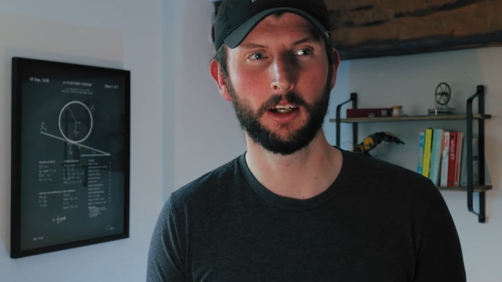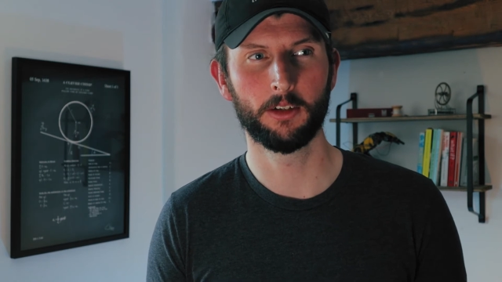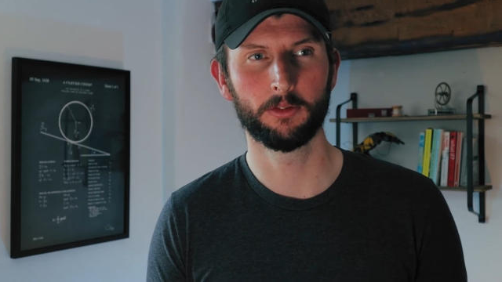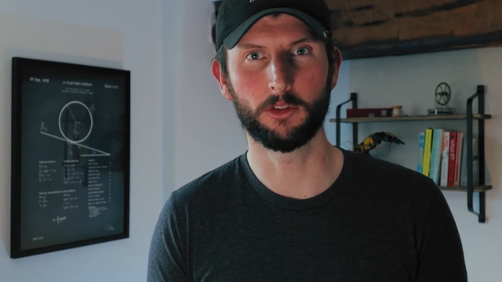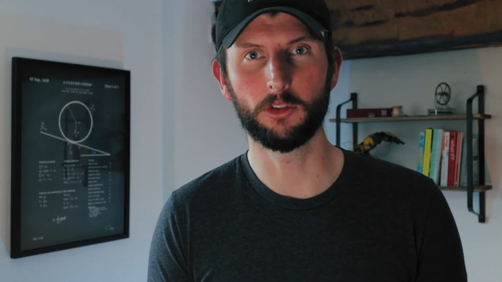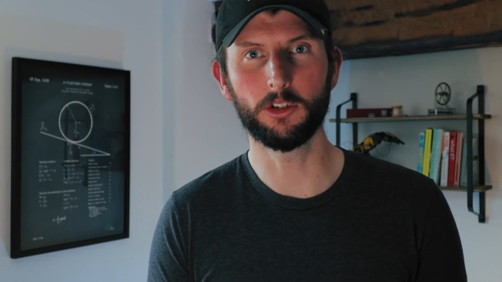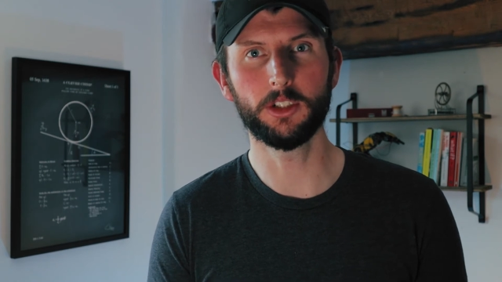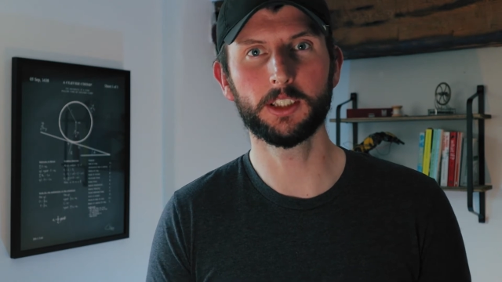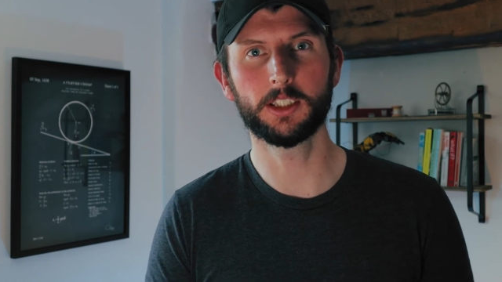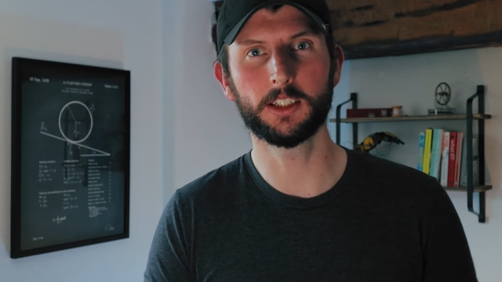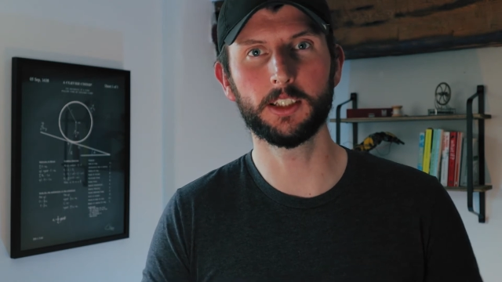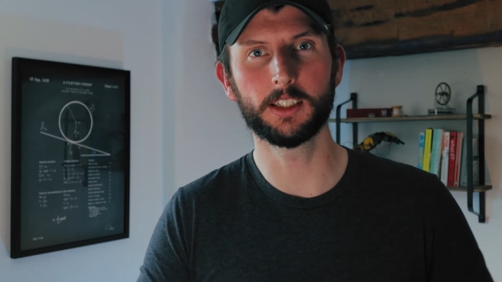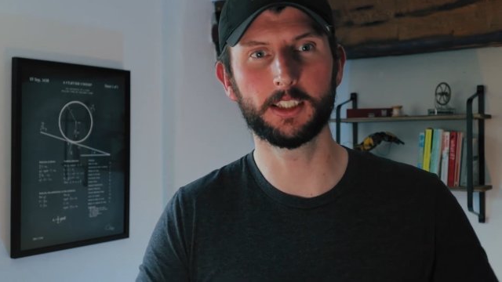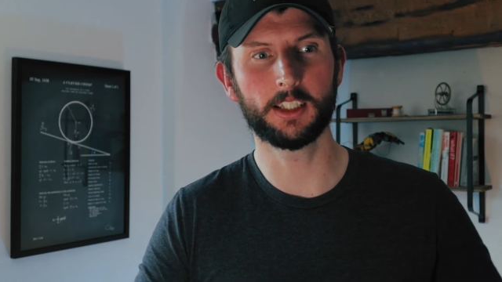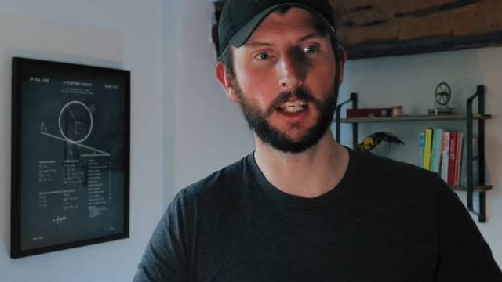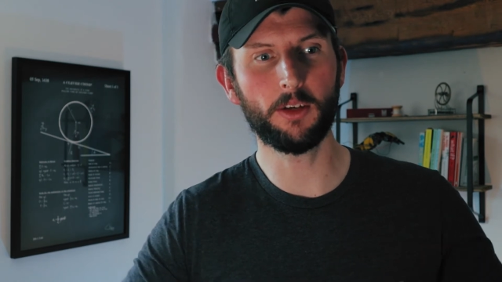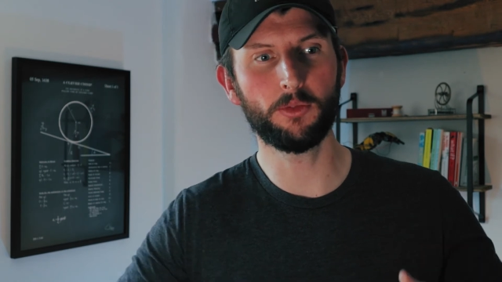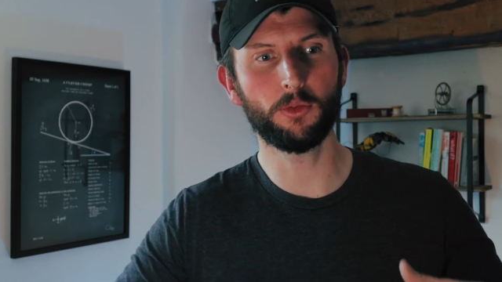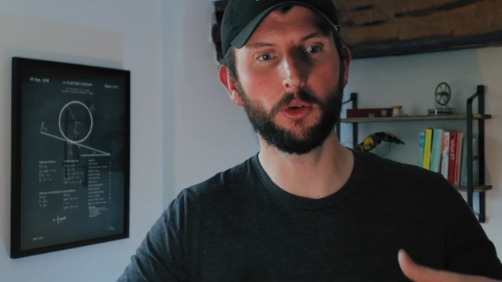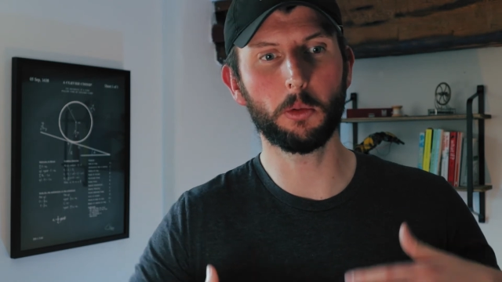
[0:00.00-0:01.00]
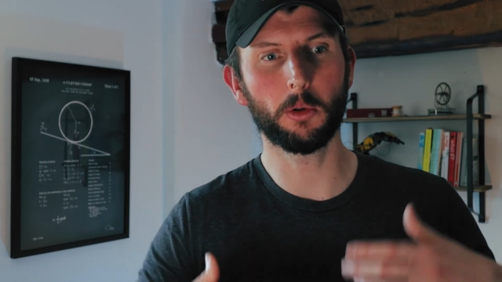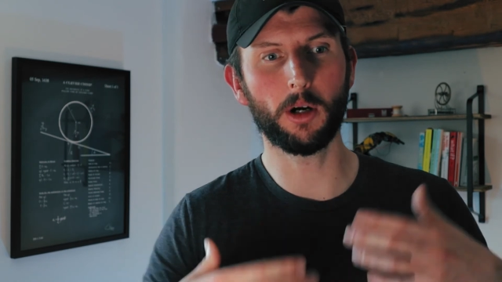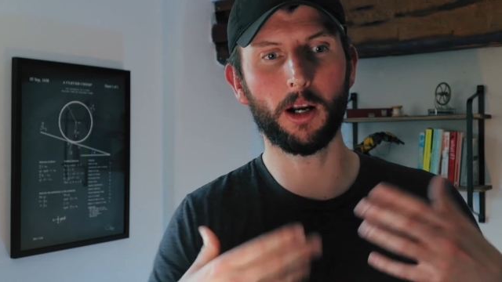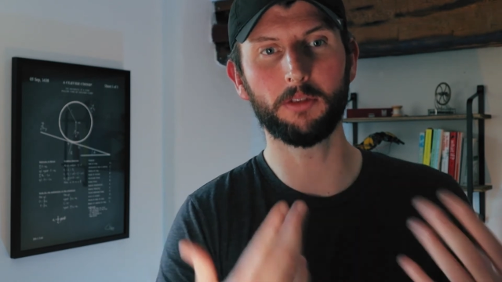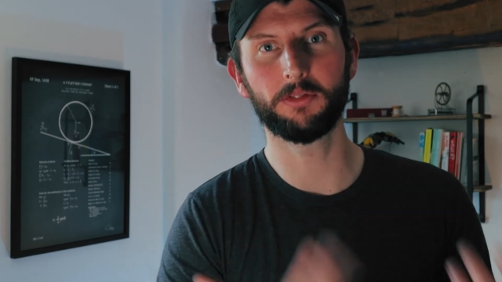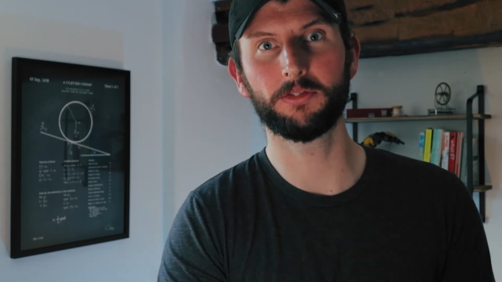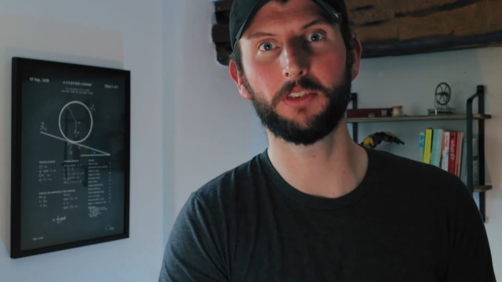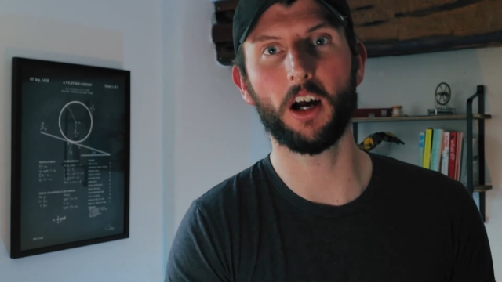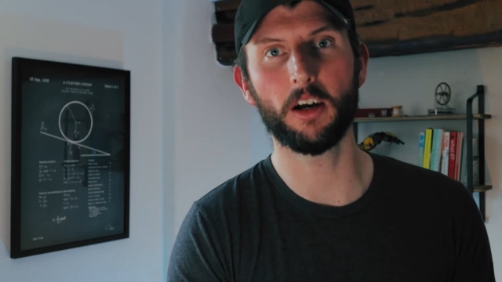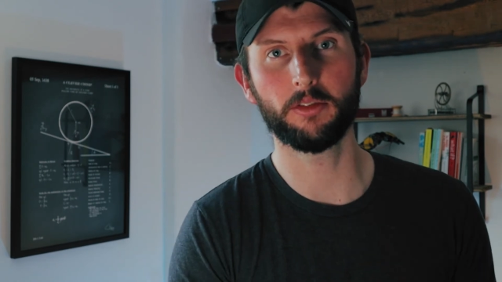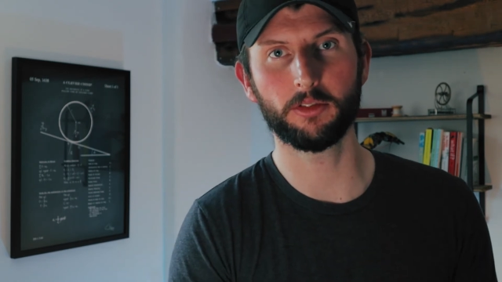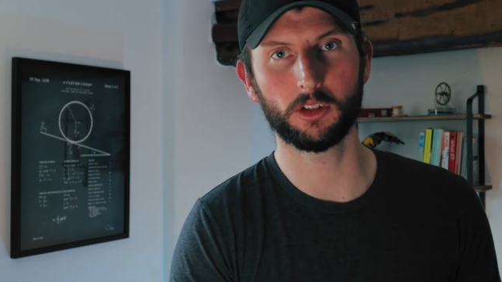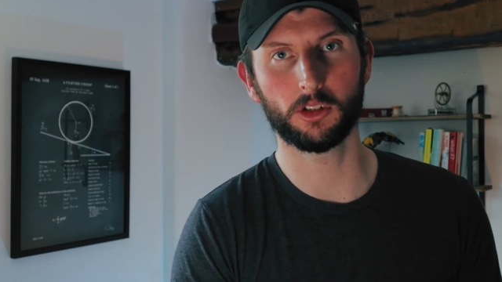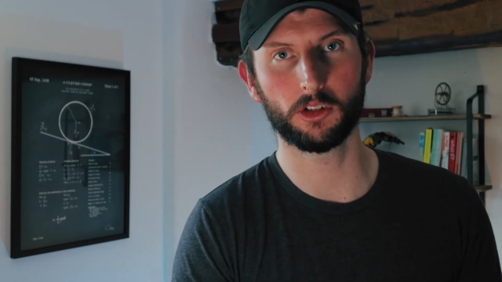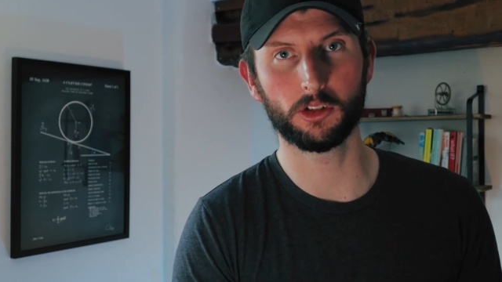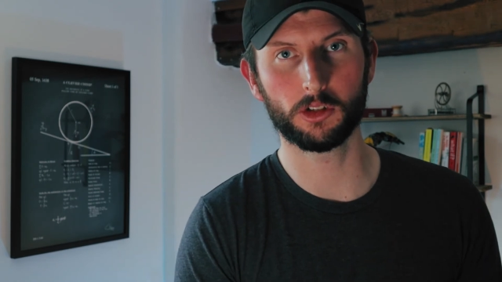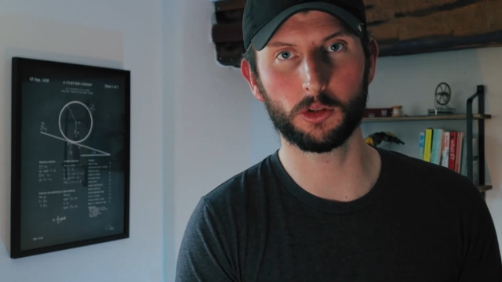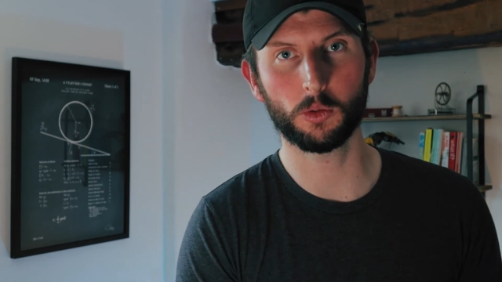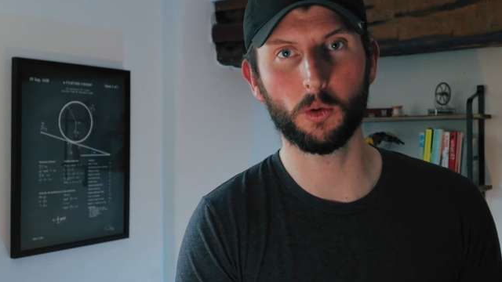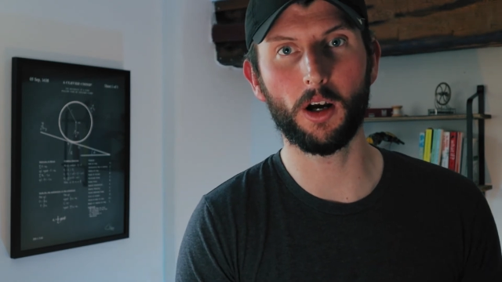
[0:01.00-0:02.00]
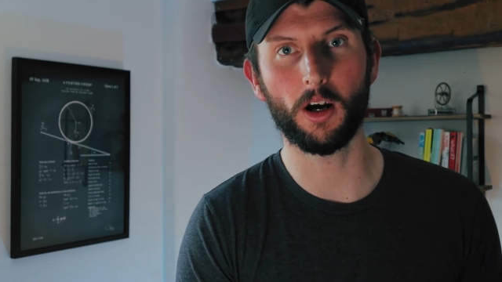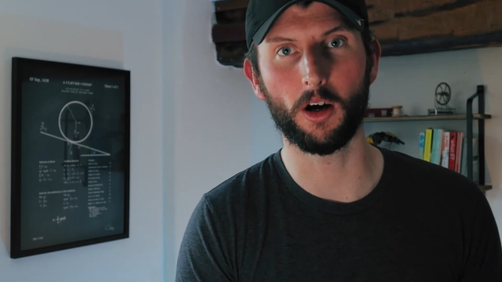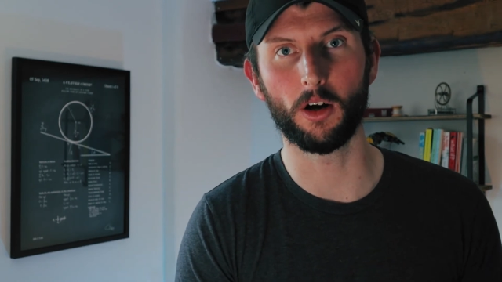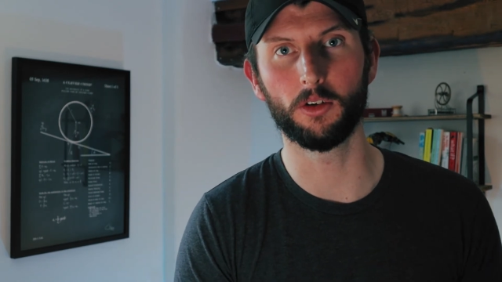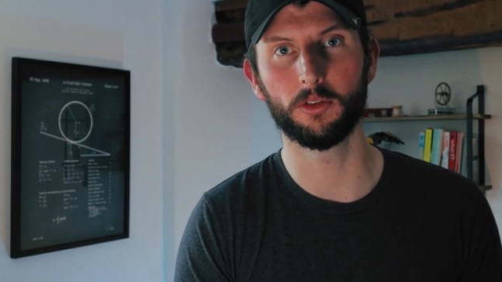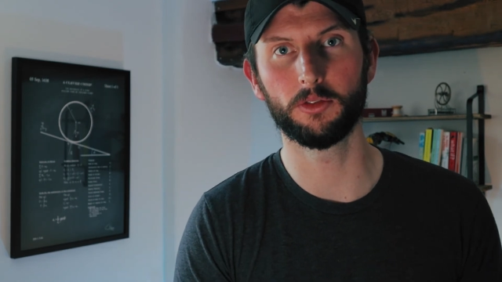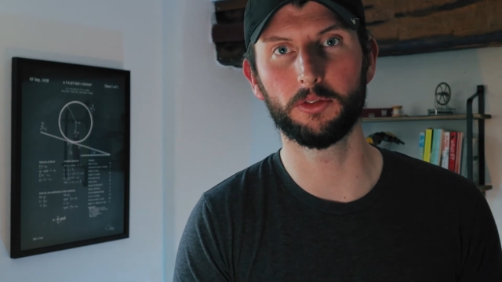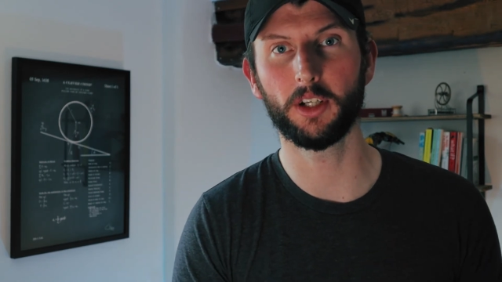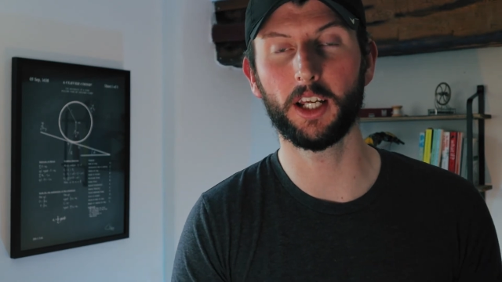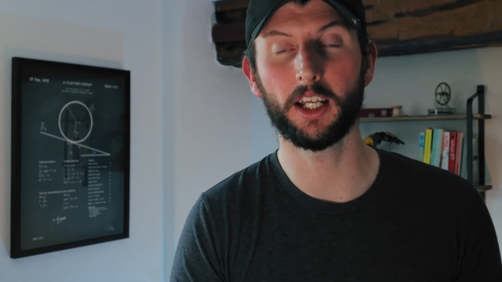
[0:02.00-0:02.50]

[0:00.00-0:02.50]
For instance, if we were at 512